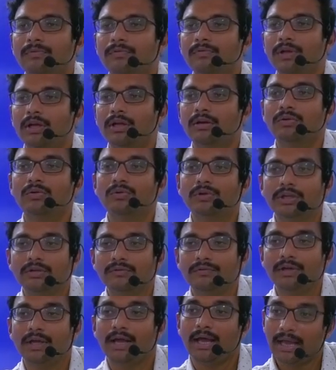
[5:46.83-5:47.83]
We
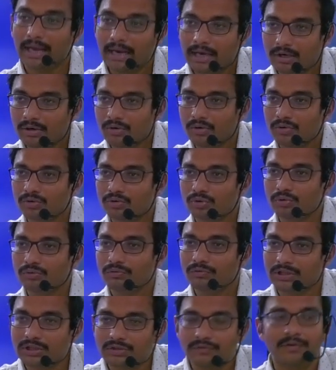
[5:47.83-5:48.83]
had gone through
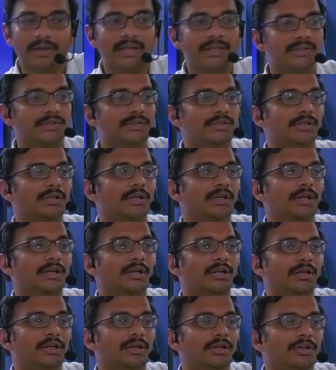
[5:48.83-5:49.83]
which phase?
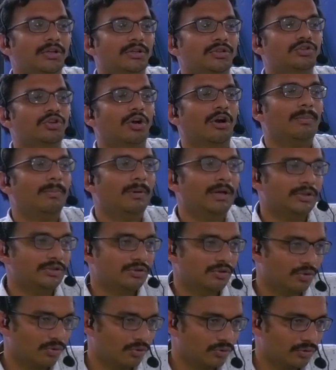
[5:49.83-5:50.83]

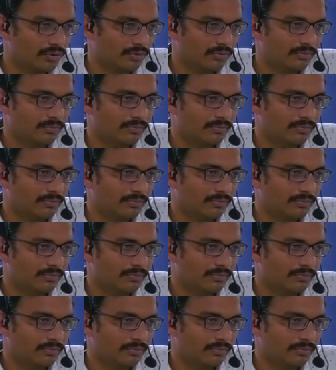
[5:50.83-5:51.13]
Jobless growth.